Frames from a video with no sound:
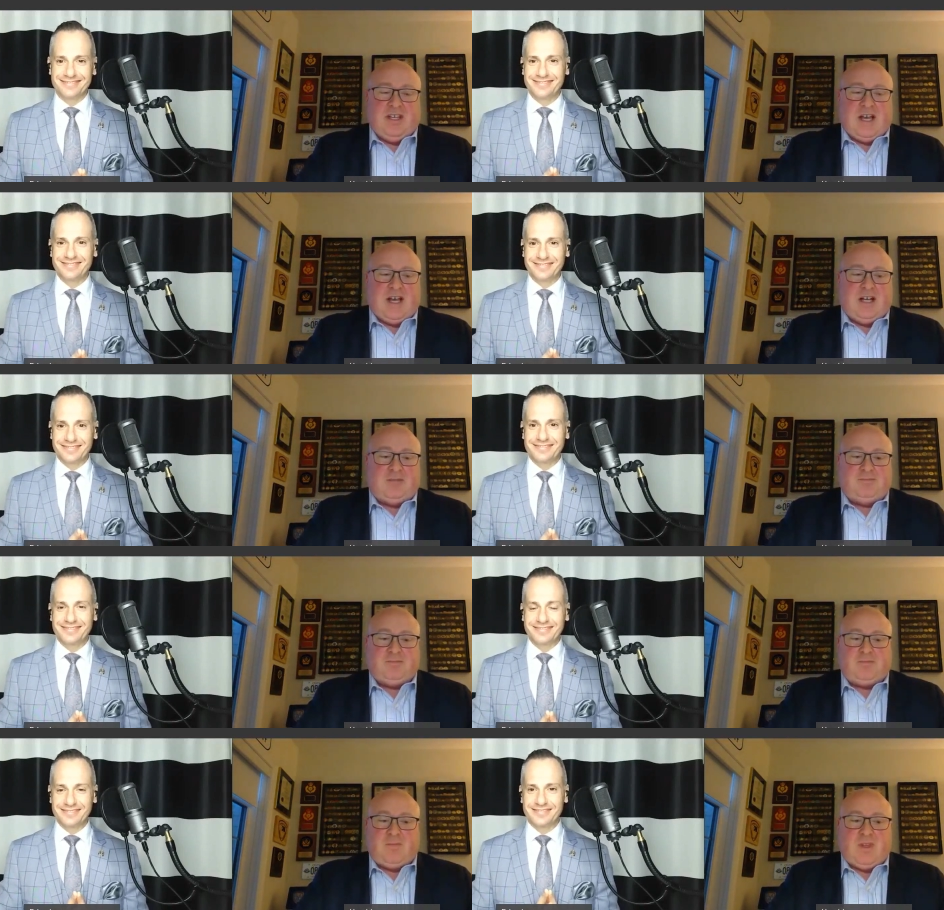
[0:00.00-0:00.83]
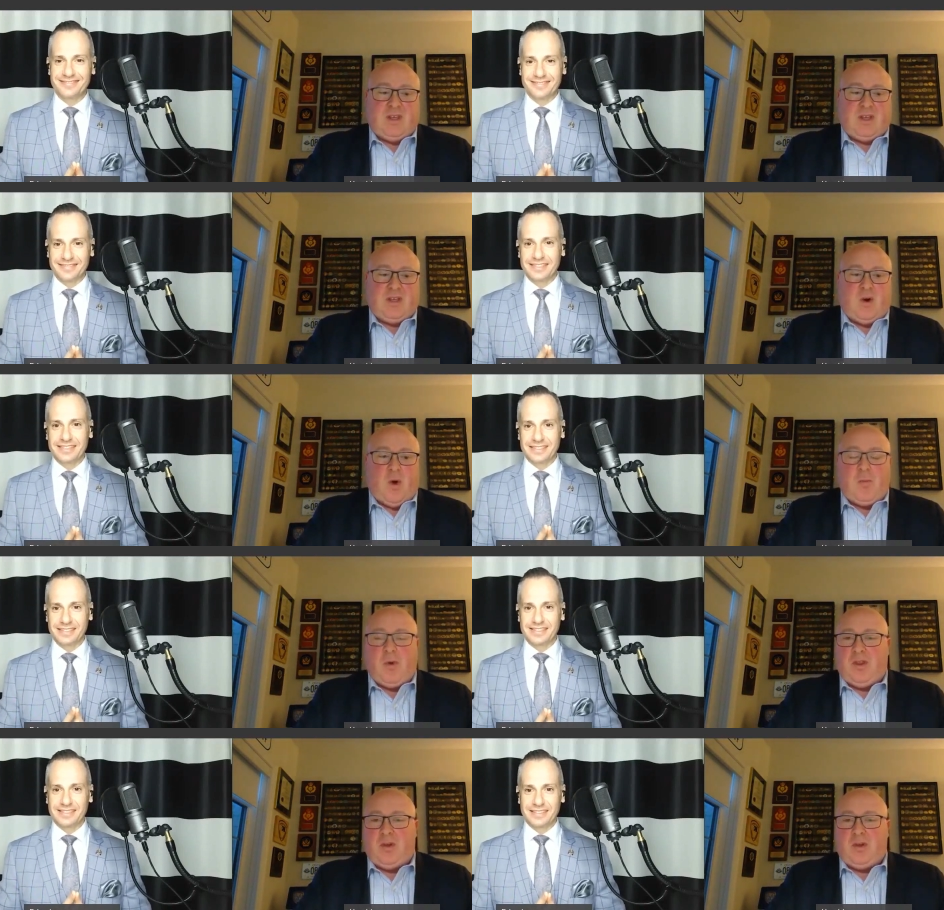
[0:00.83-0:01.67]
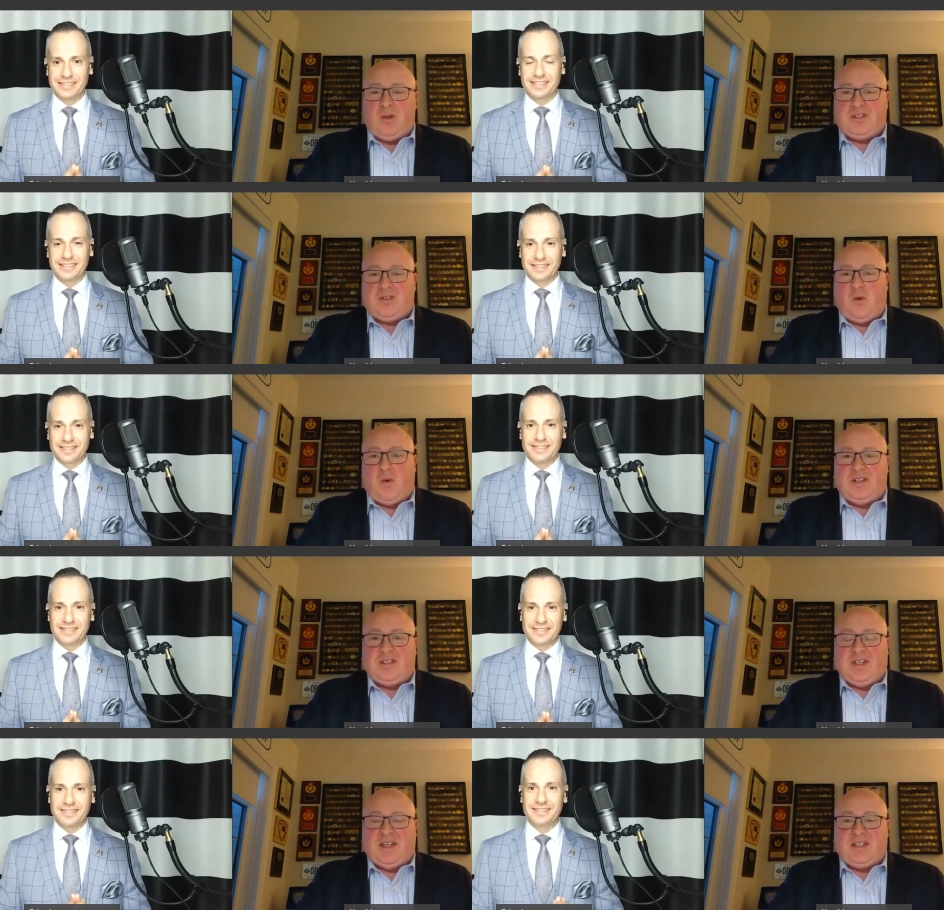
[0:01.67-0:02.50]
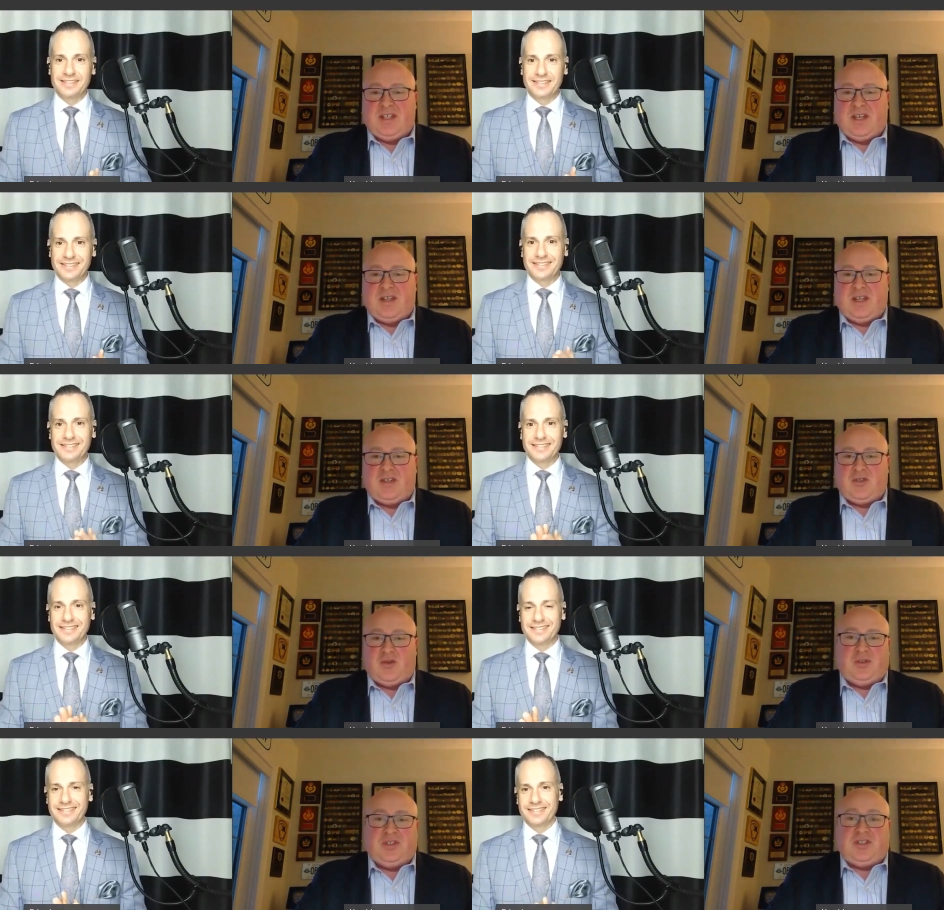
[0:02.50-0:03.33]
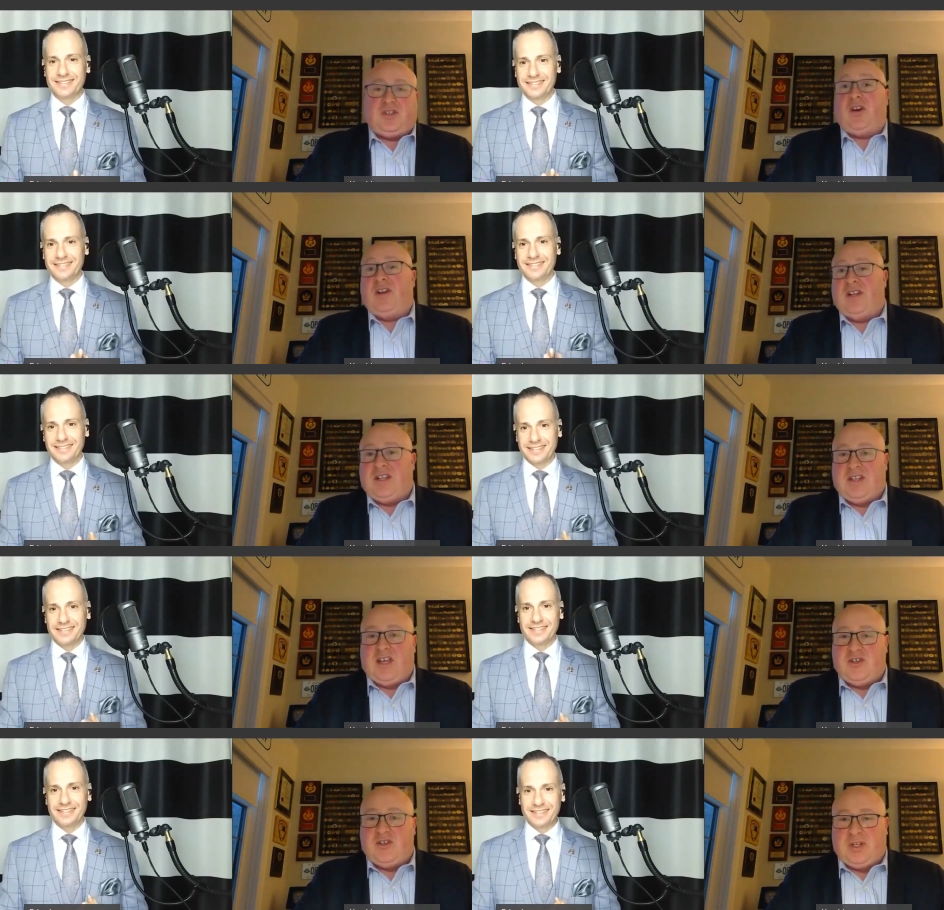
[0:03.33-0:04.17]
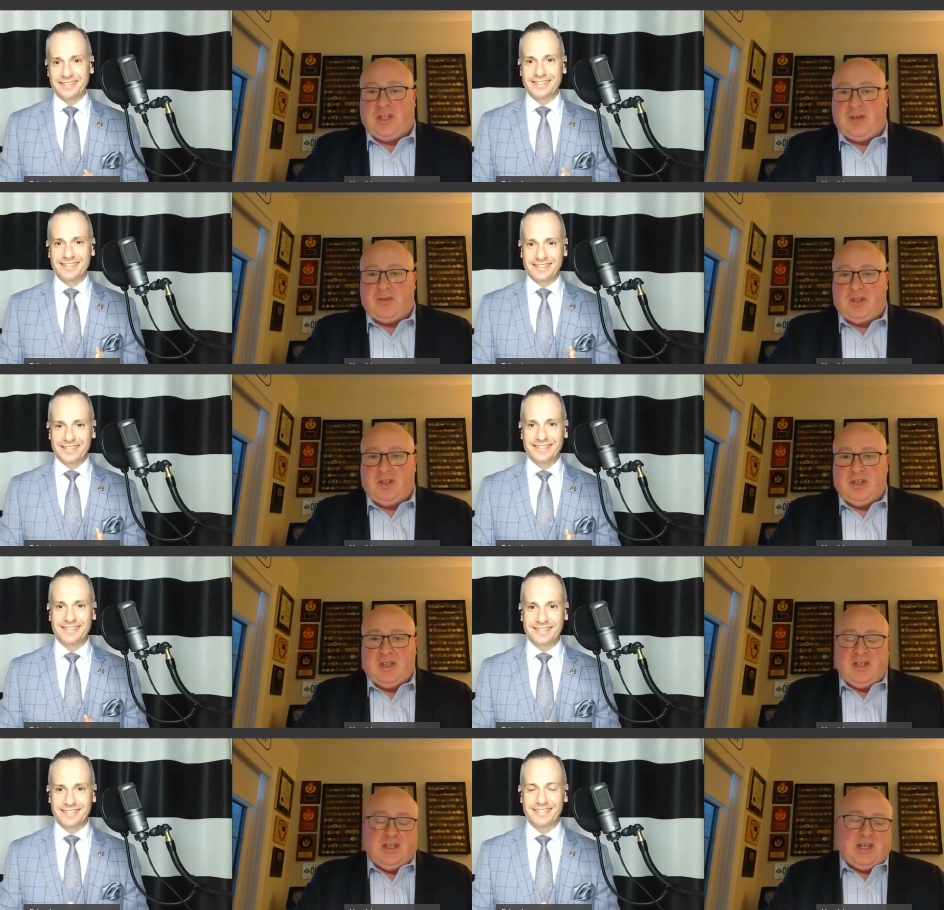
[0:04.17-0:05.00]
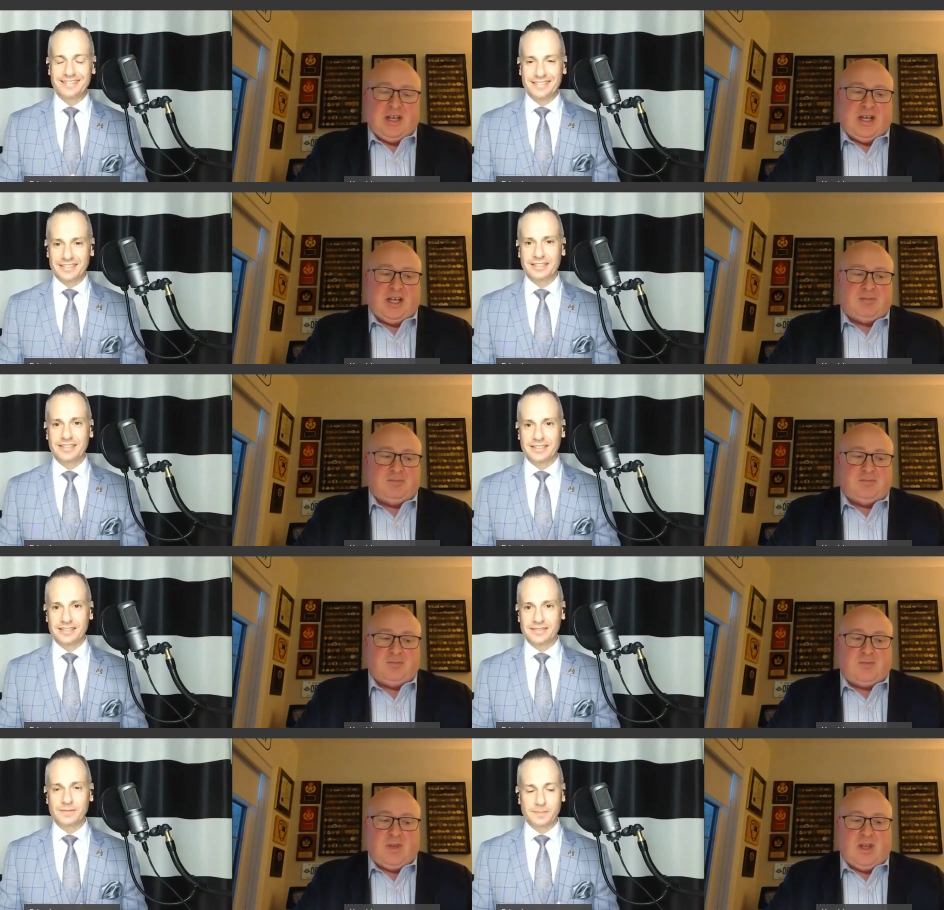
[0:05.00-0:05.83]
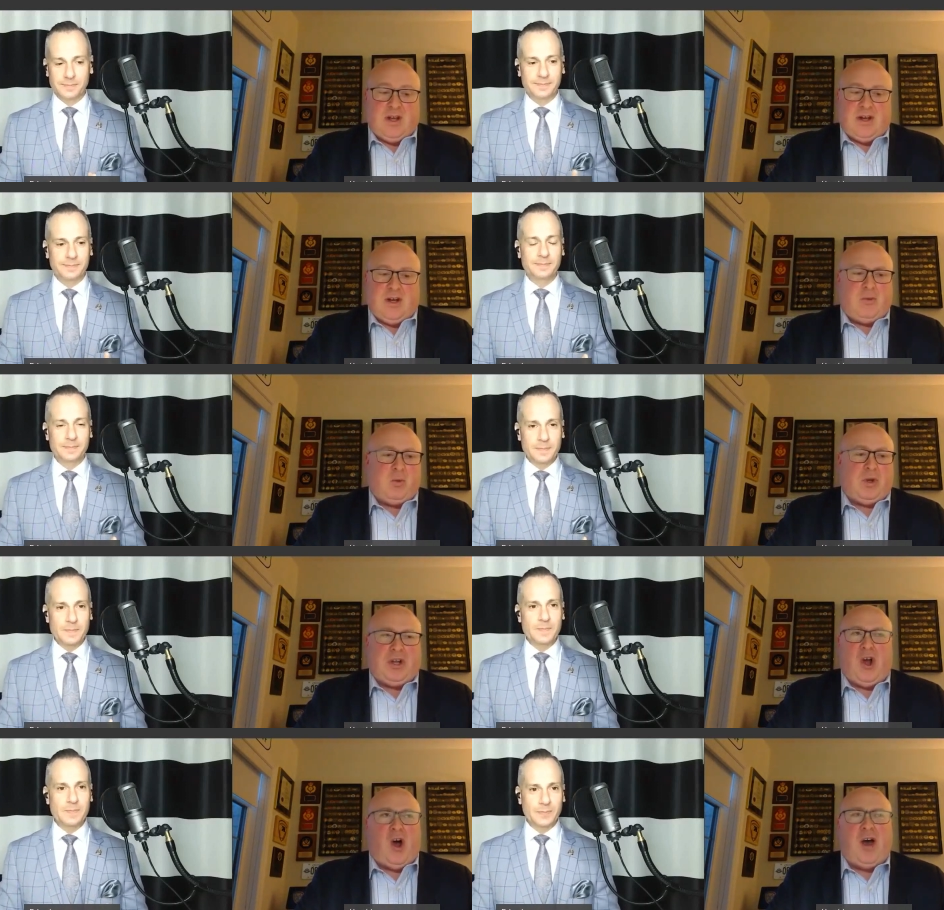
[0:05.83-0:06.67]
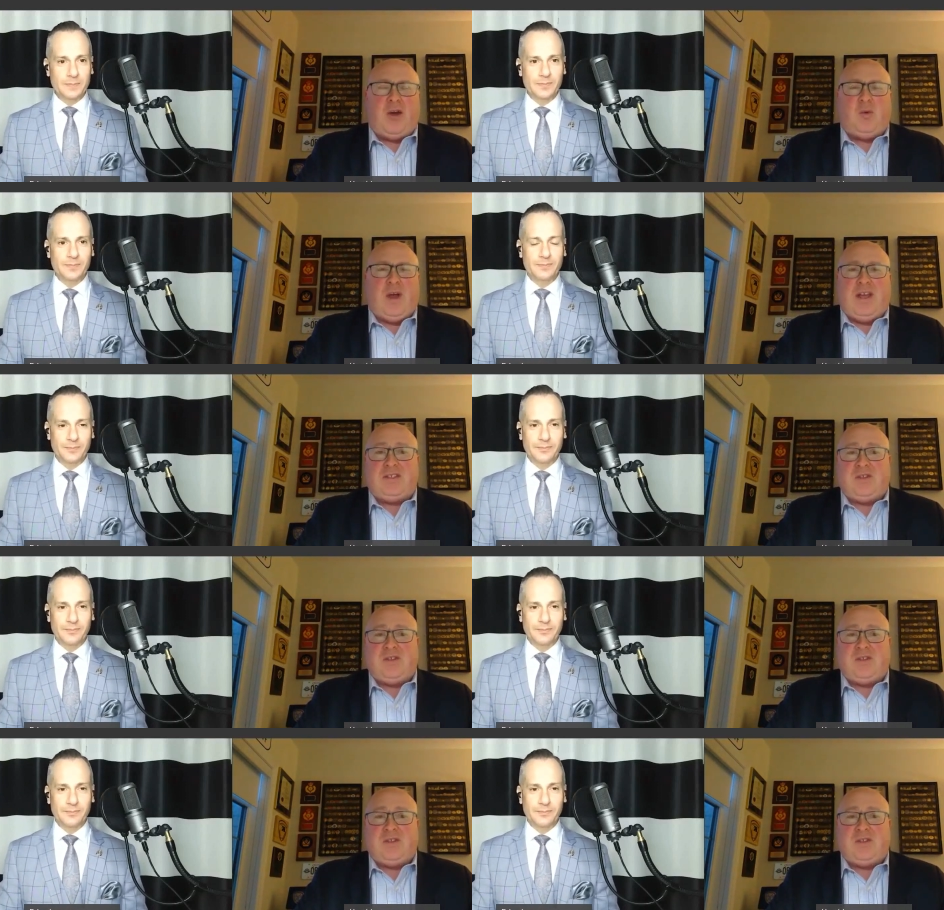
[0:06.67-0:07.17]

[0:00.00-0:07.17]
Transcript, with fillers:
Speaker 1: Um, you know, I'm one of those stories that that truly started at the entry level um, in in a really odd way.